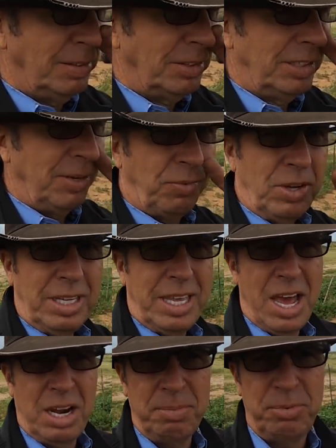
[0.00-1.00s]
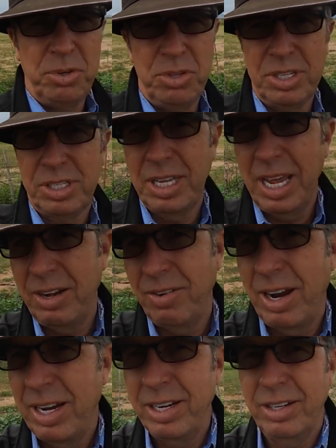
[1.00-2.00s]
See if we can count them through this gate
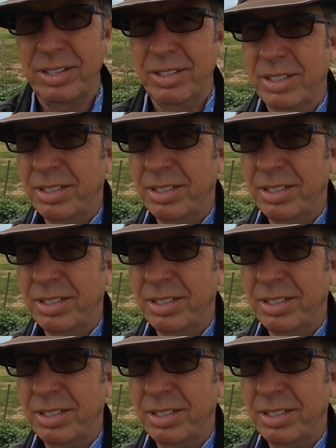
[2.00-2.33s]
right here.